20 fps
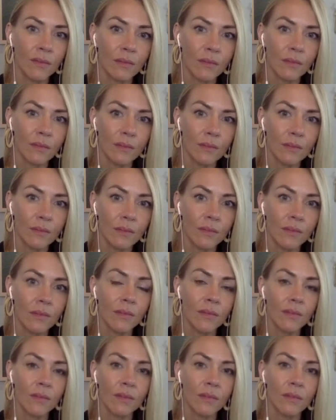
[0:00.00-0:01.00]

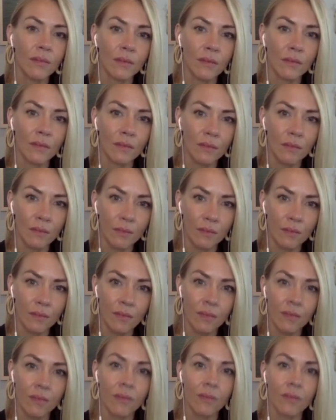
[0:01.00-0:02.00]

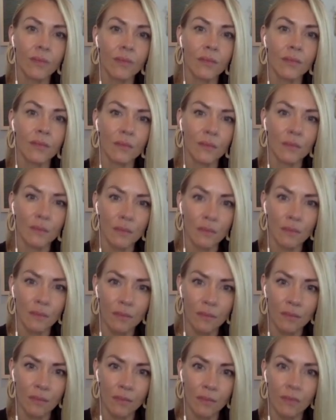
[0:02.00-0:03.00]

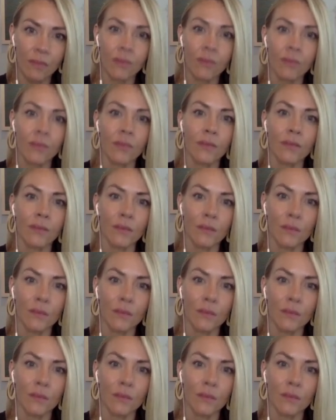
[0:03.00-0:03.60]
(silent)